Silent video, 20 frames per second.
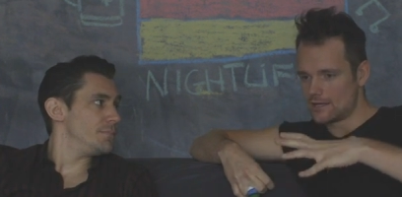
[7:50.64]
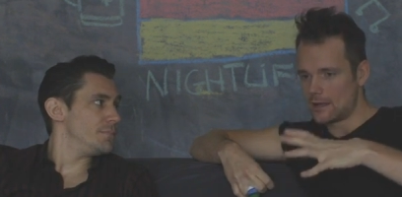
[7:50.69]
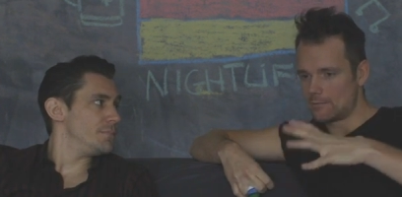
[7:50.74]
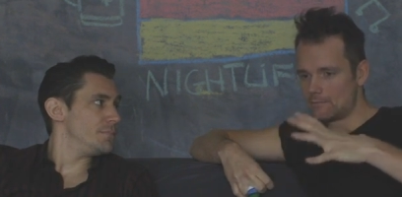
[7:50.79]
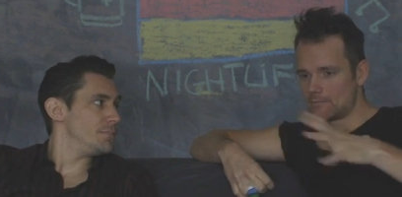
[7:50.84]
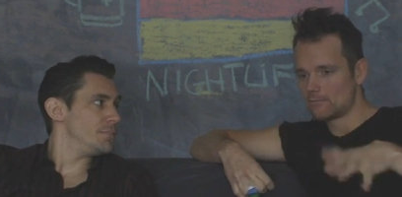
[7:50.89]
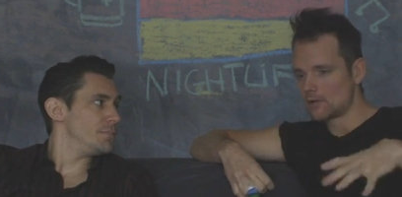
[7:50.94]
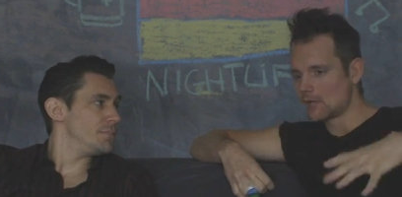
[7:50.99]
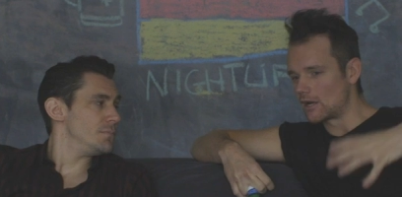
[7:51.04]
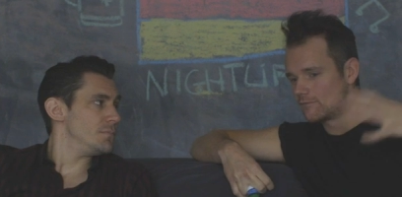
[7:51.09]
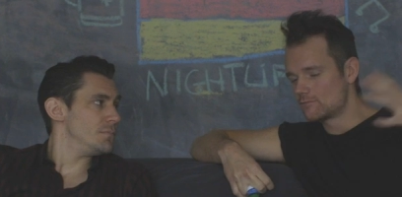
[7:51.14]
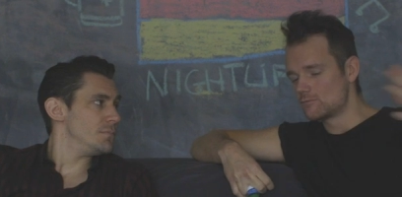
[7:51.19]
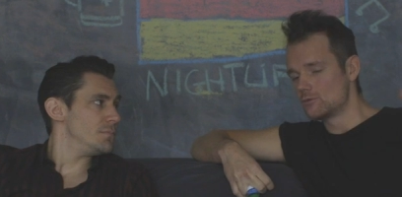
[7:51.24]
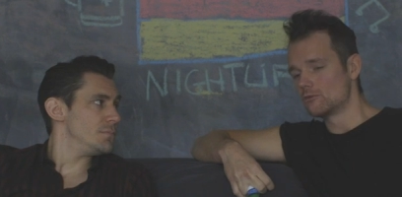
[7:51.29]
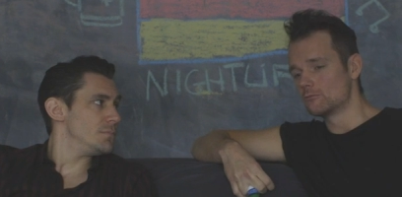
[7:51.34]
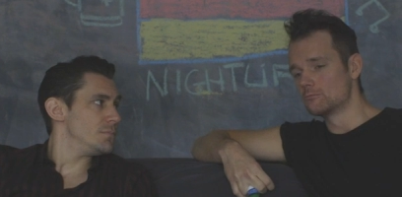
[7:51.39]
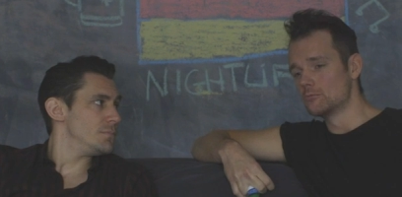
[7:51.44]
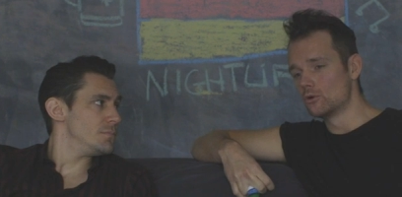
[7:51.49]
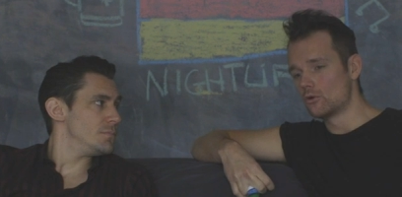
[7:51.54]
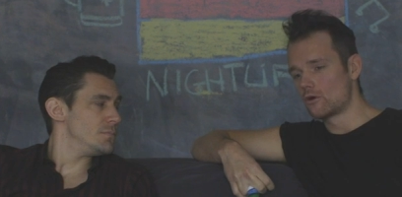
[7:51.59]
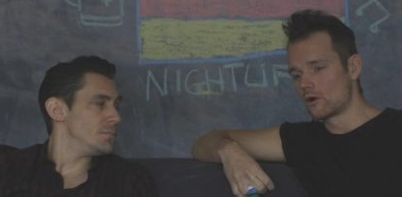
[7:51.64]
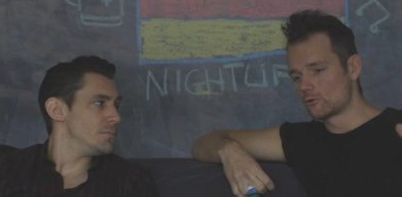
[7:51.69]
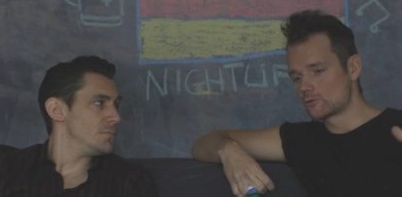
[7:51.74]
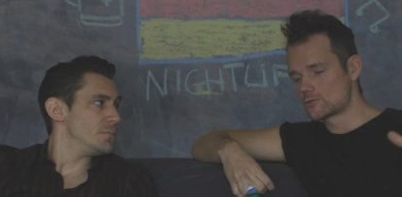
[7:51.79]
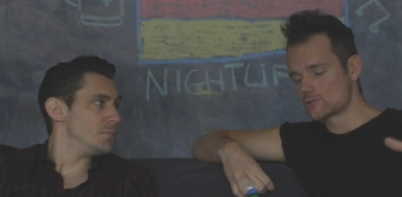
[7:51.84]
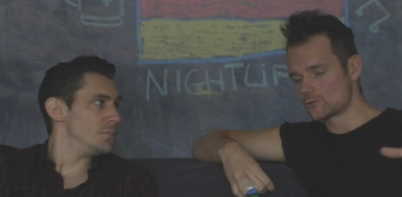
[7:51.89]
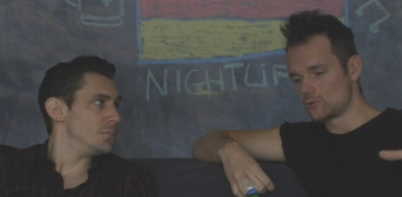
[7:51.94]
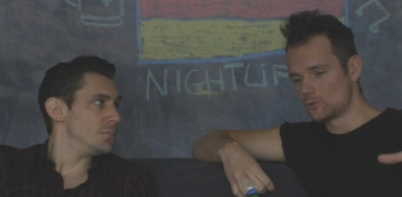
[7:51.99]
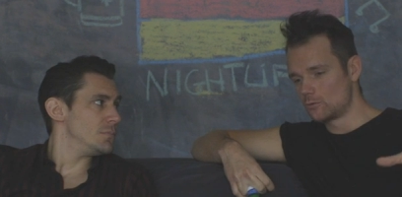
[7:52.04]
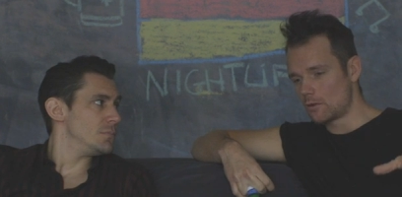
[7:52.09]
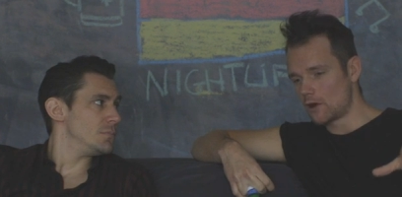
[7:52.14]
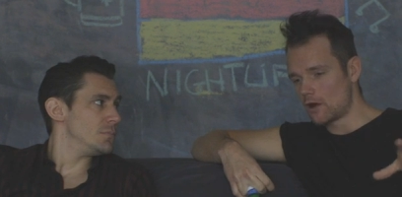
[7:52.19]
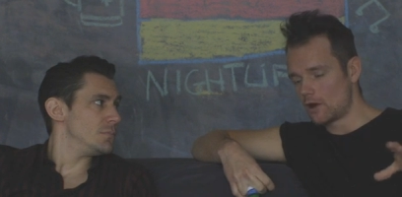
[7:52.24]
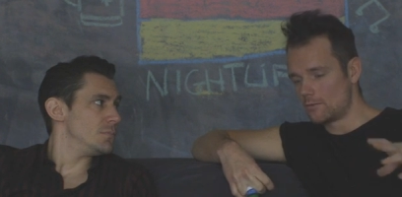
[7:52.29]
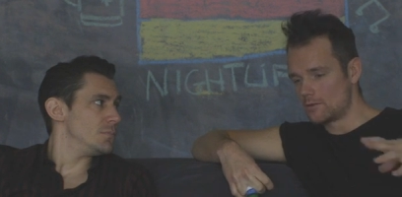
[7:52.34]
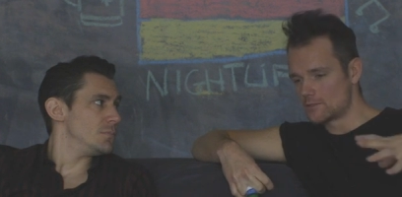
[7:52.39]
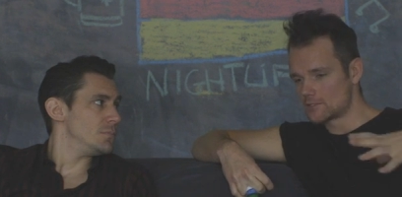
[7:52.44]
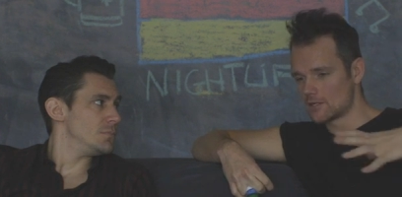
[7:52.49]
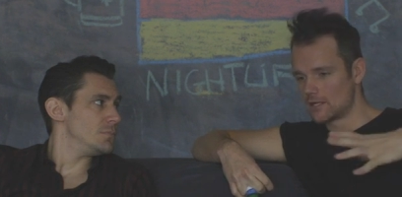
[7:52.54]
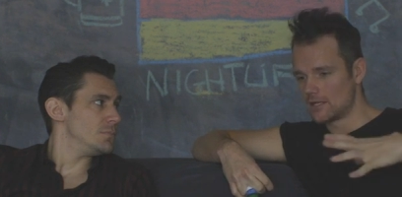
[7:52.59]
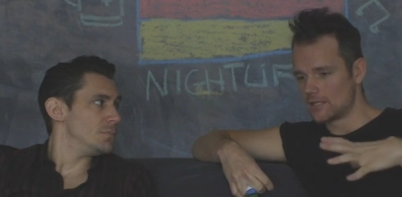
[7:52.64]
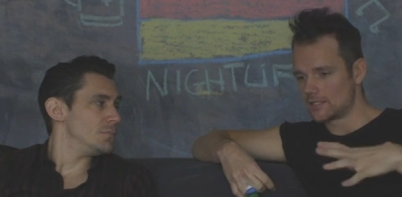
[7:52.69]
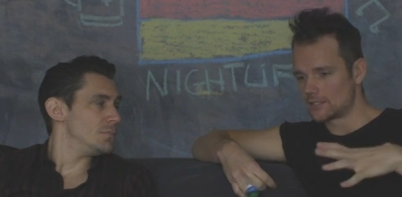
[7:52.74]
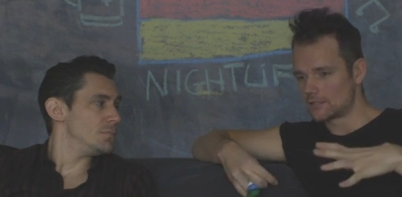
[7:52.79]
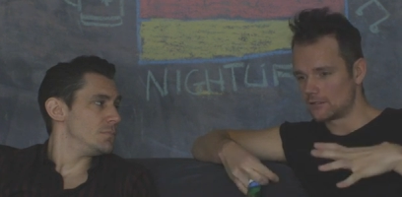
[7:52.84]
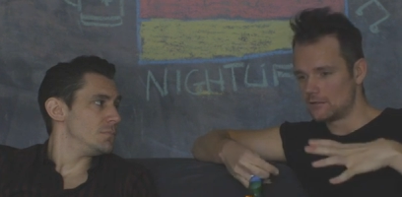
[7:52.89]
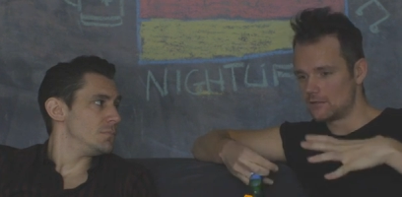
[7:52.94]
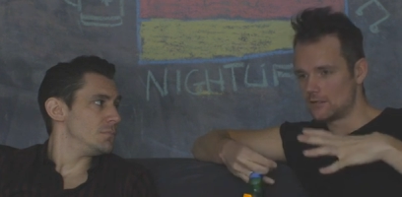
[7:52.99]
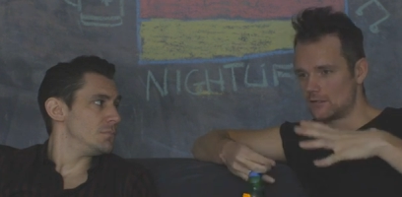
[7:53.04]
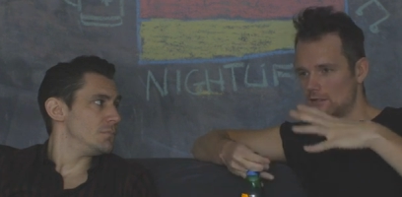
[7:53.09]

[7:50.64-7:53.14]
Speaker 1: yeah, become, you're more old school pubs like